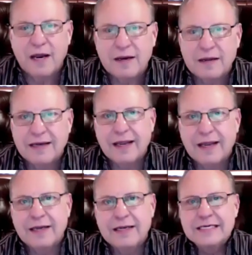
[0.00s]

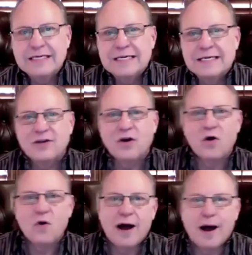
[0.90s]
And you know,
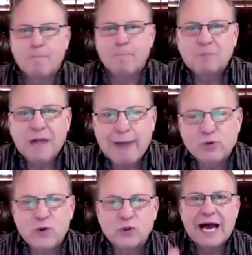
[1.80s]
I was one of
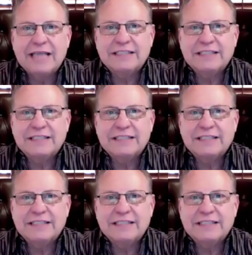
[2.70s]
those guys.